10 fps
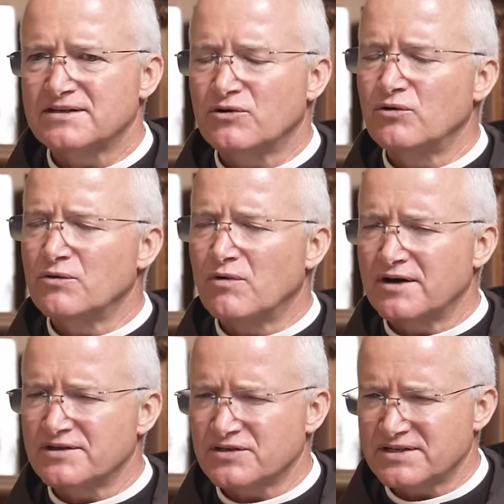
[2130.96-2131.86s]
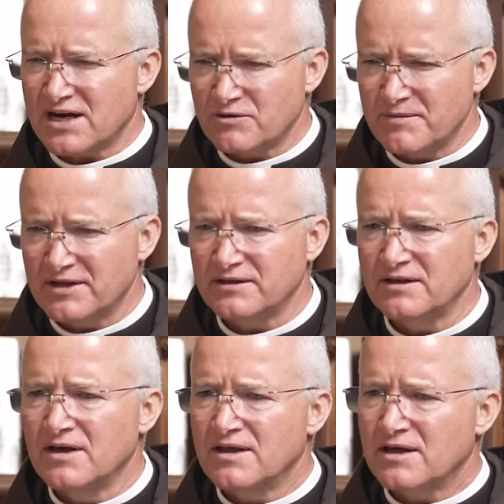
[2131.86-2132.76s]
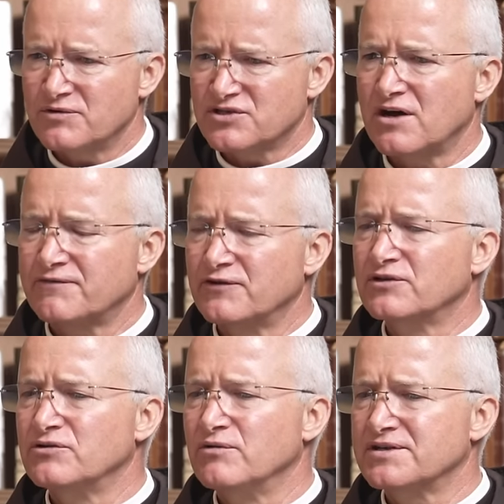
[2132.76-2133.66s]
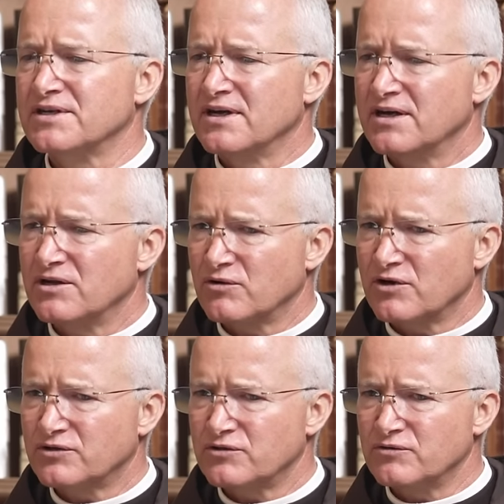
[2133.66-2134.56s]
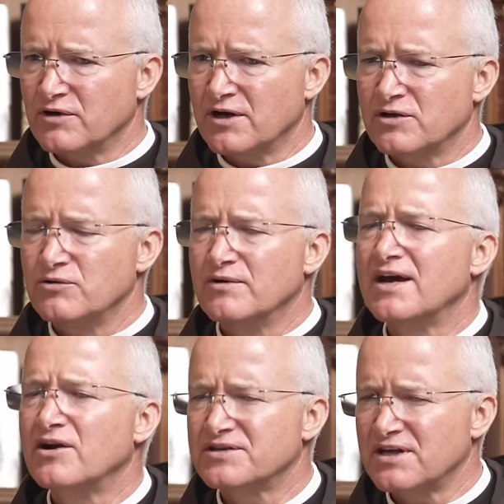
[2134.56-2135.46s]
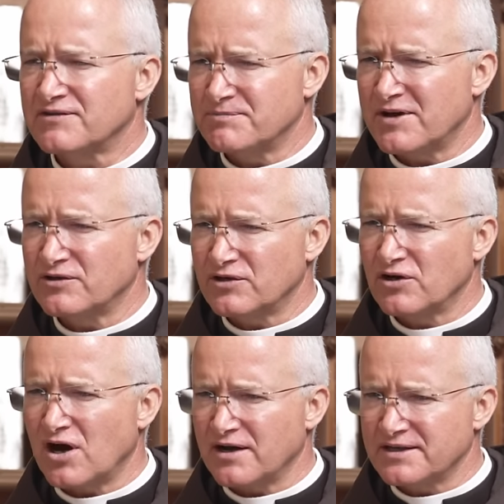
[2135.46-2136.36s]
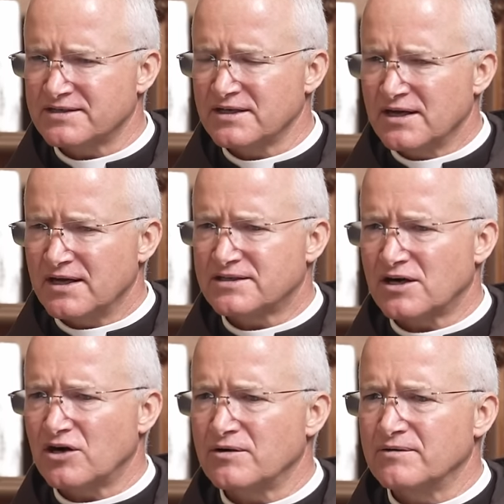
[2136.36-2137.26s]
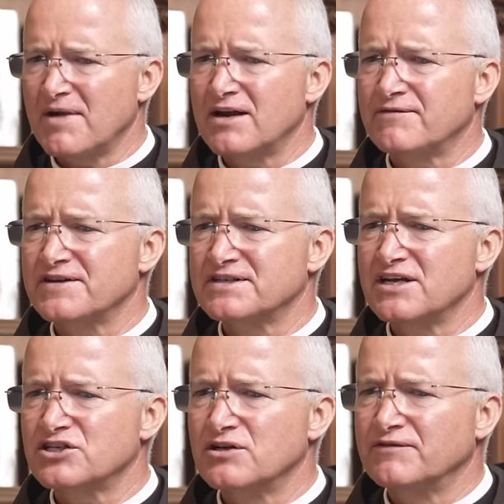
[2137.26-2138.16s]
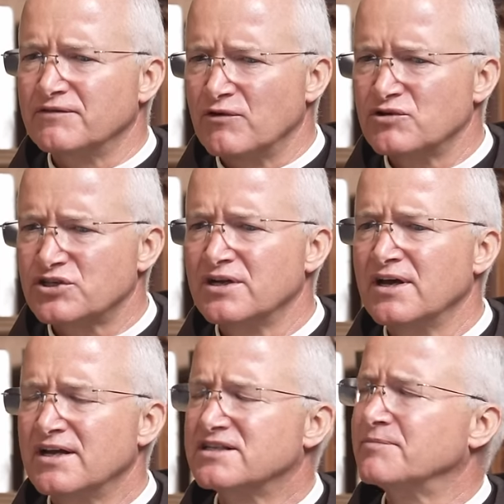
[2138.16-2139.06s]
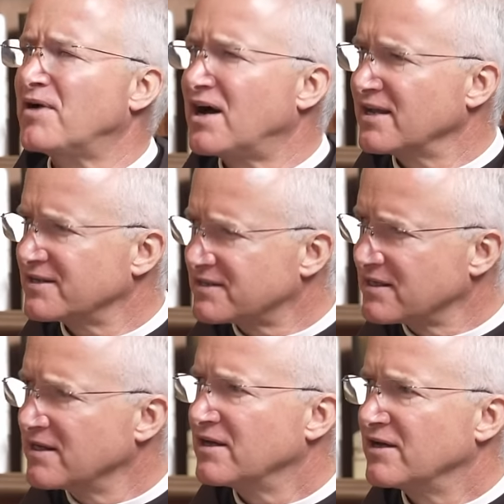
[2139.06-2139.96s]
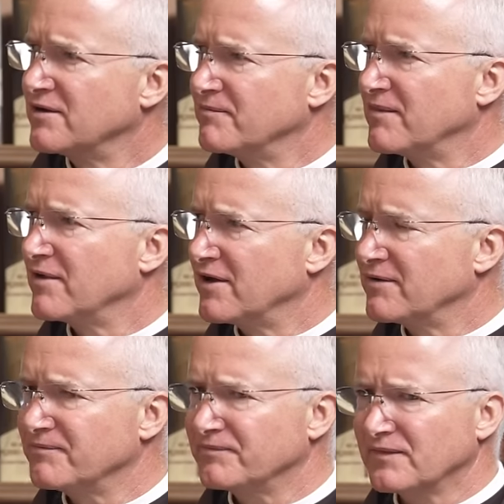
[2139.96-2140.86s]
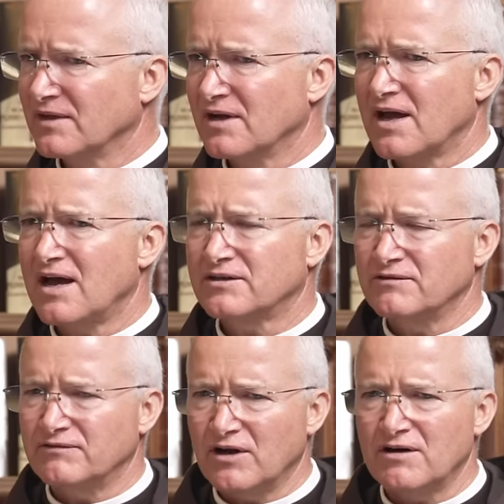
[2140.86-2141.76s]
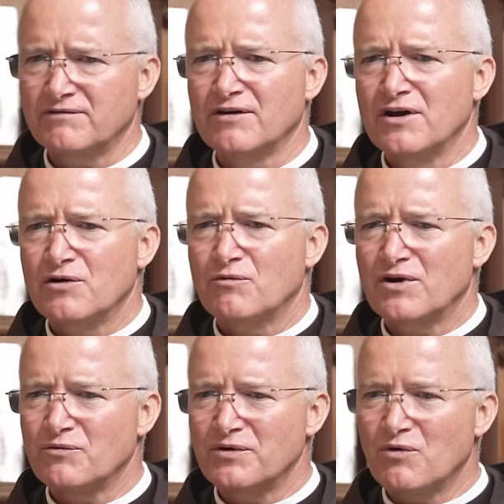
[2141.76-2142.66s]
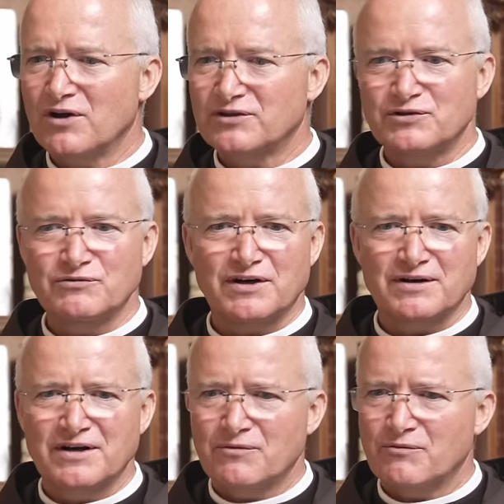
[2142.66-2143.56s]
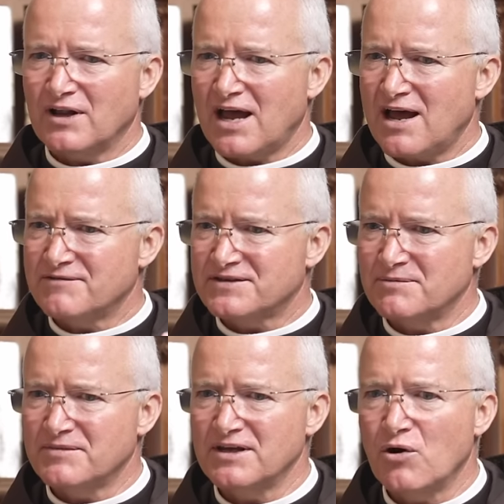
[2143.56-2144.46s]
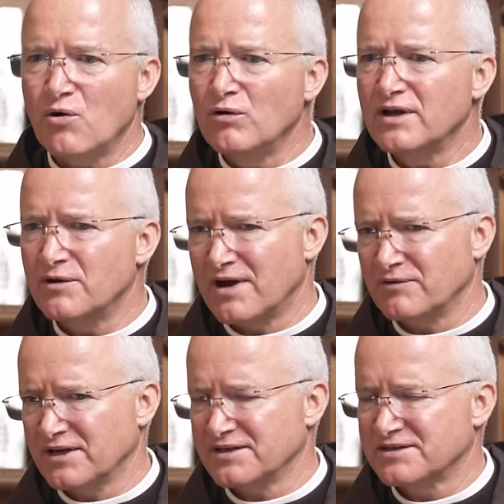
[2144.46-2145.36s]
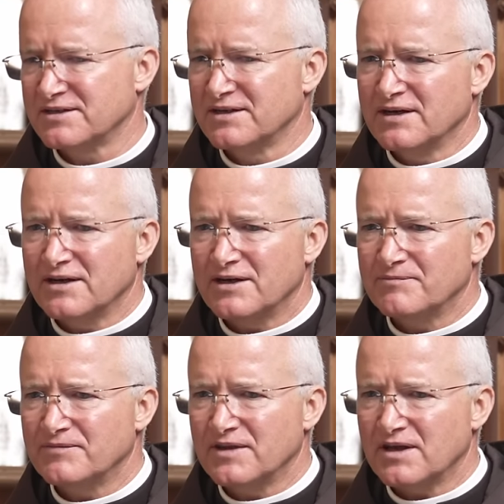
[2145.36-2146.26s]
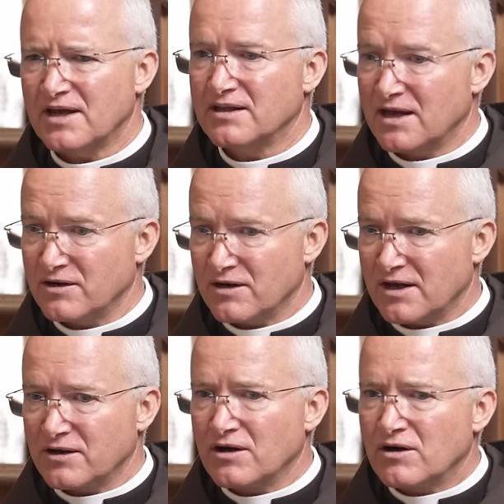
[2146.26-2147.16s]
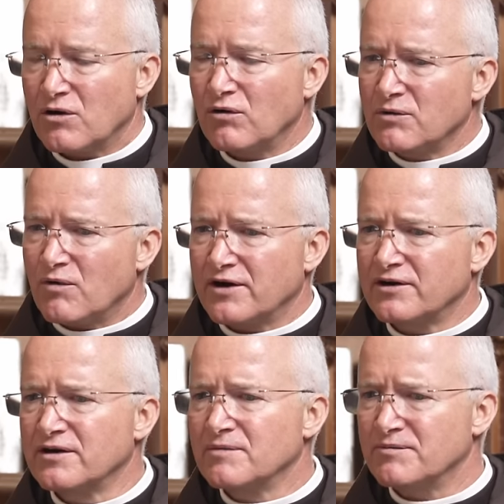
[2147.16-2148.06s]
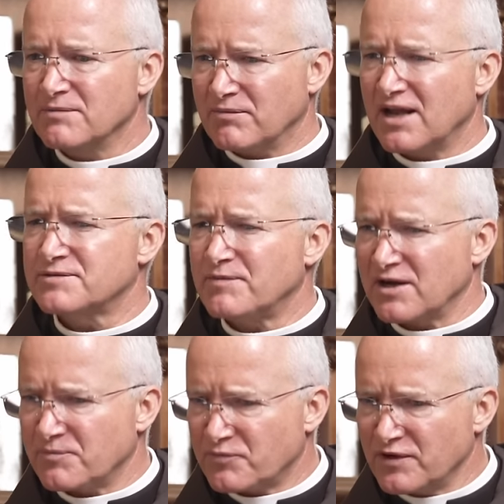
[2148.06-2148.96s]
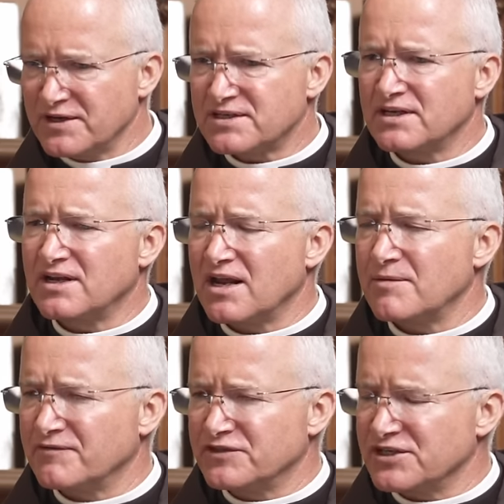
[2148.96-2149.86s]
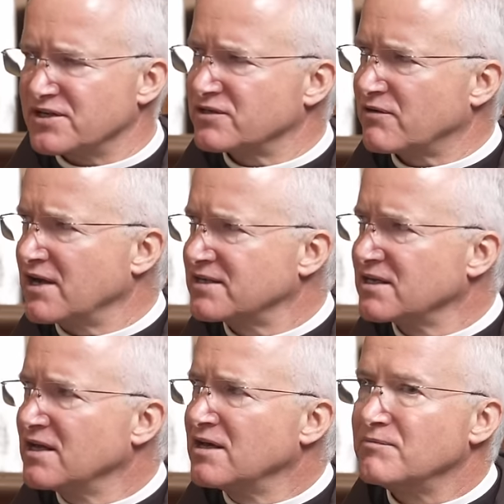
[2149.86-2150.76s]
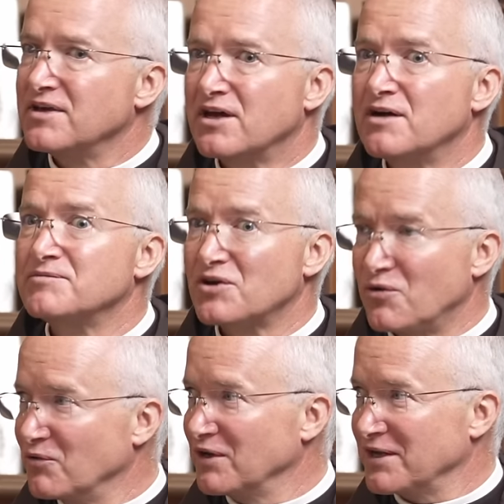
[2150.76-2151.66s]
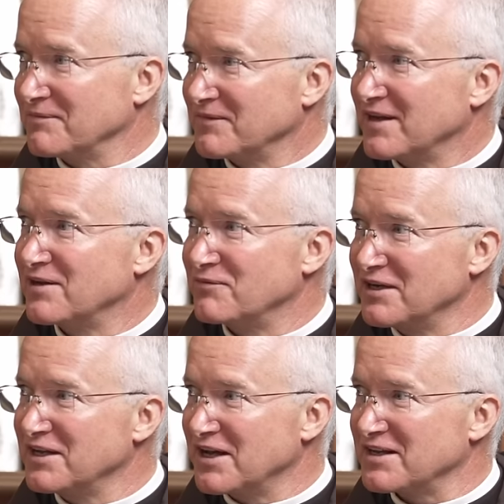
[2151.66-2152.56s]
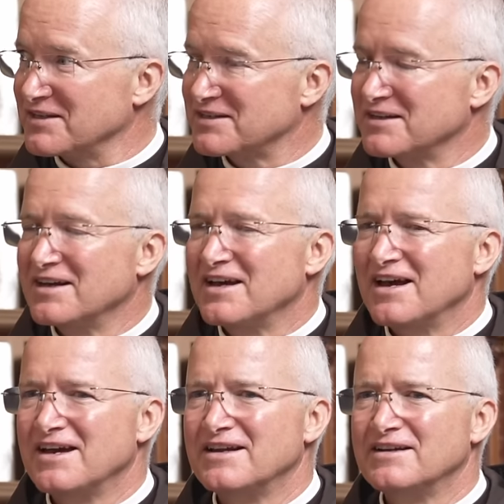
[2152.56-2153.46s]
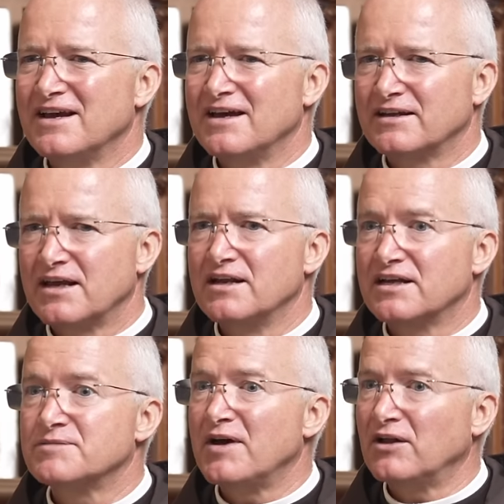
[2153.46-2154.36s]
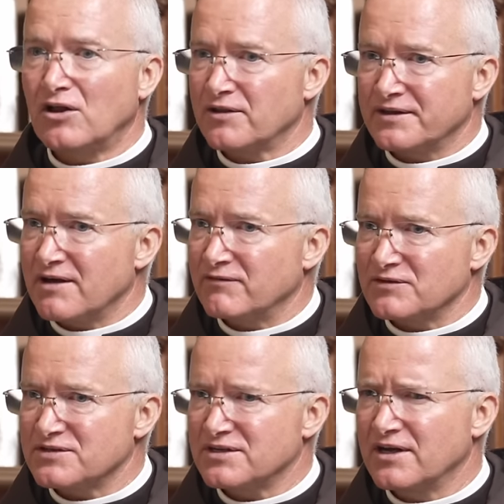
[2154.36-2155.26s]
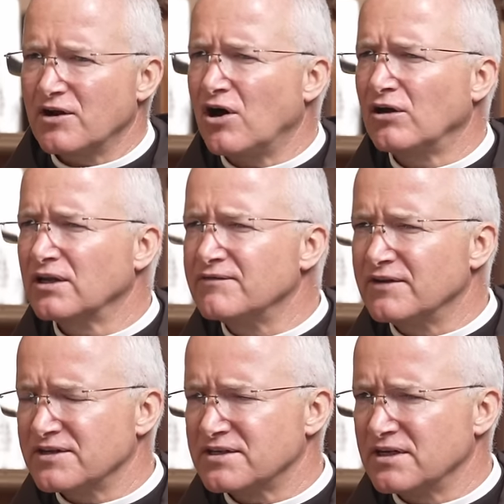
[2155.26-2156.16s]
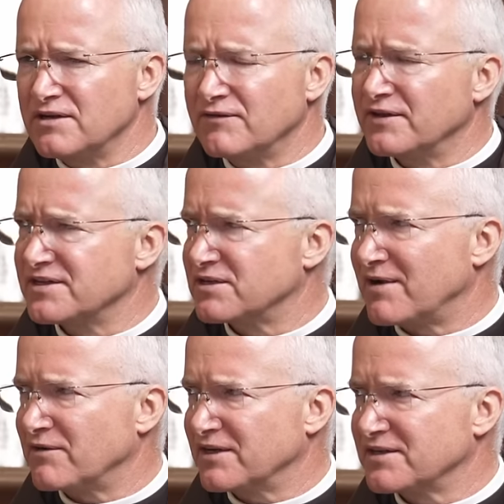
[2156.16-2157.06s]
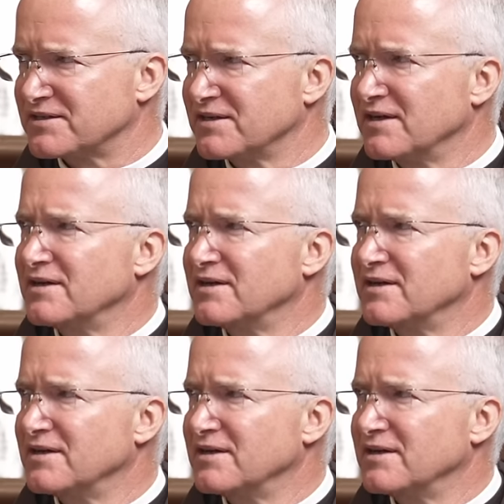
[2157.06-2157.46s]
So holy water is a sacramental that was offered to us in order to unite ourselves better to God. It's our manifestation of devotion. It's a pious act of love where we want to have something holy around us. And holy water, being blessed by a priest in the name of Jesus Christ, becomes holy. It really does. And can expel all the devils and all evilness around us.